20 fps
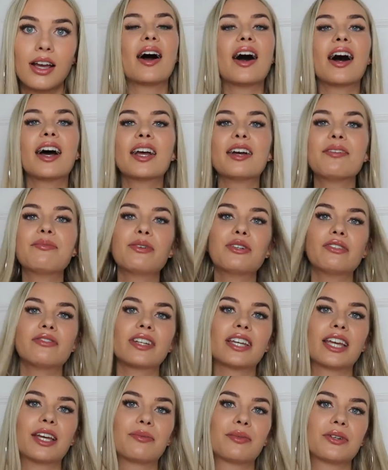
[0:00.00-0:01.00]
I am
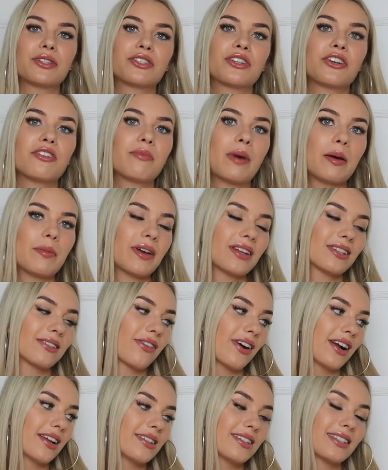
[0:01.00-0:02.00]
moving in with two of my best
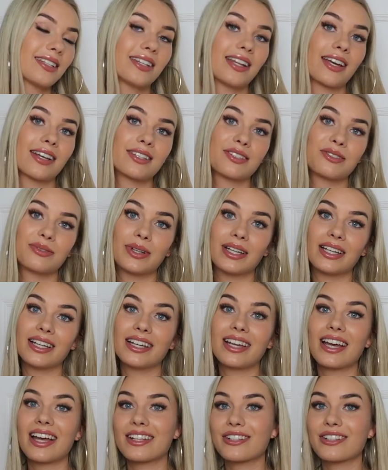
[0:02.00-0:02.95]
friends next week,